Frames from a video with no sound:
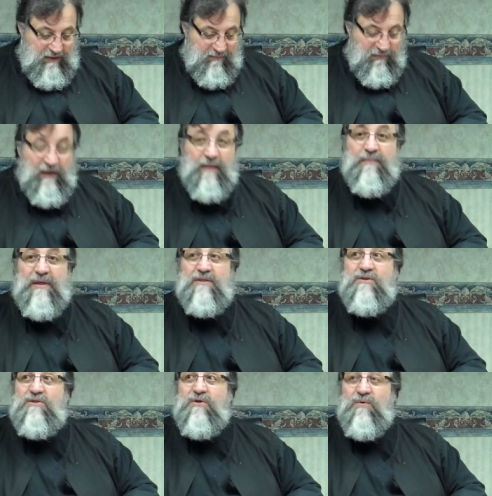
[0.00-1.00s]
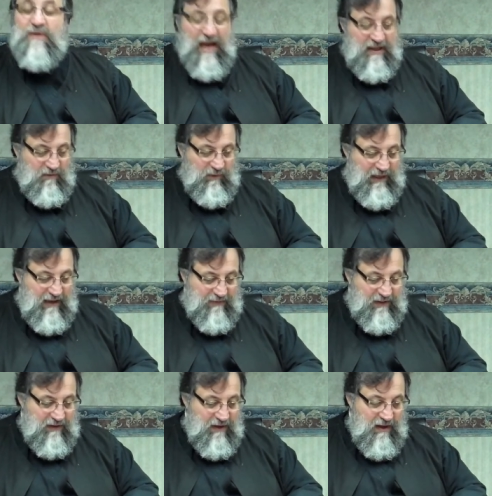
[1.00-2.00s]
Philippians 2 9 through
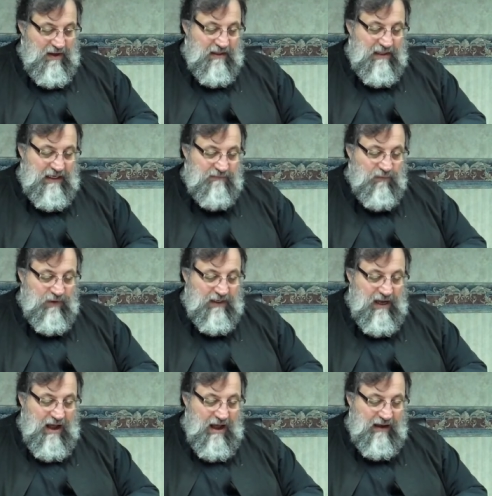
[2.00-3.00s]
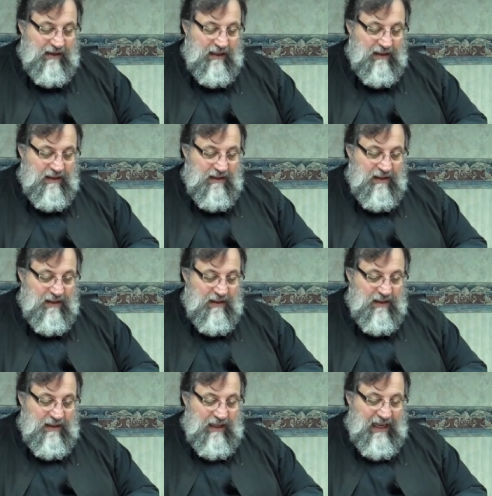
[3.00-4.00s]
11. Therefore, God
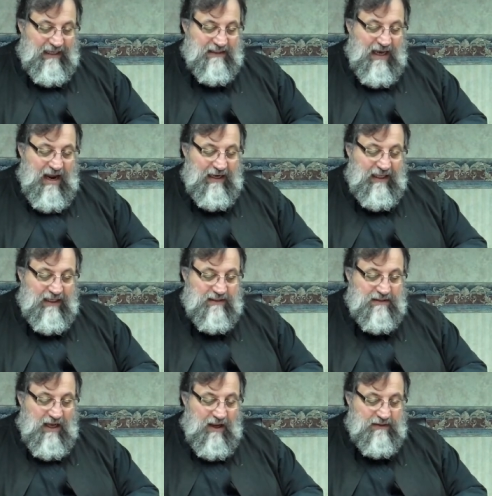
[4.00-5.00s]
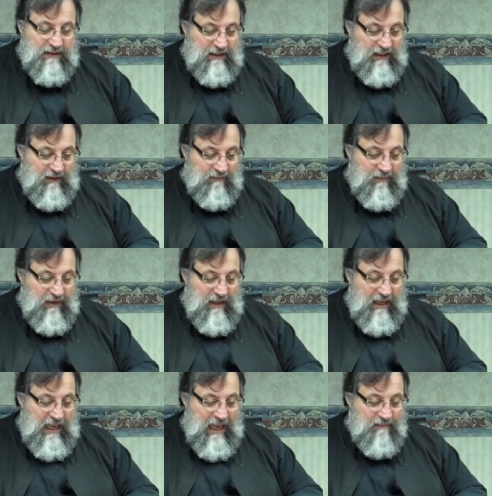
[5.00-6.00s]
has highly exalted him
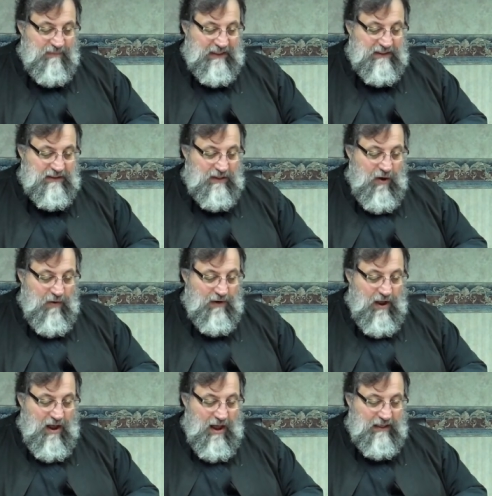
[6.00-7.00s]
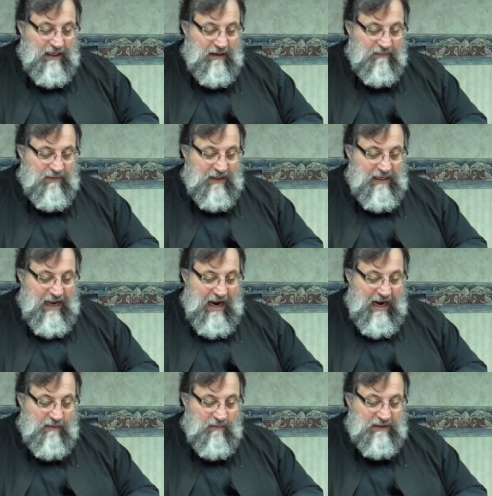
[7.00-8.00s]
and bestowed on him the
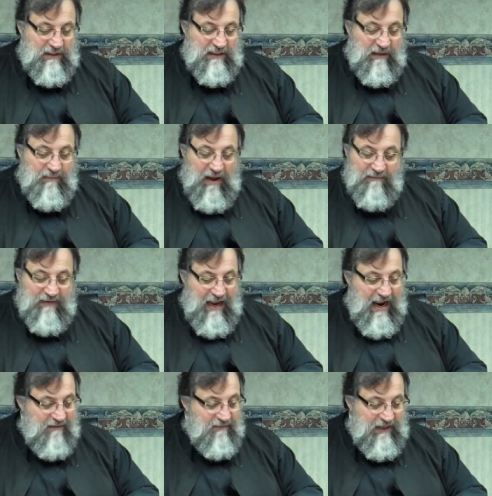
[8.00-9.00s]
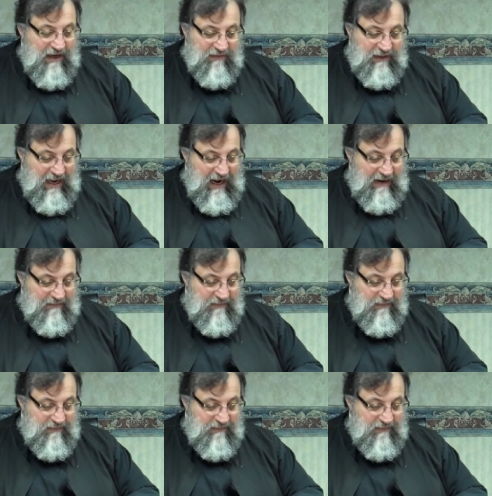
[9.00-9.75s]
name which is above every other name,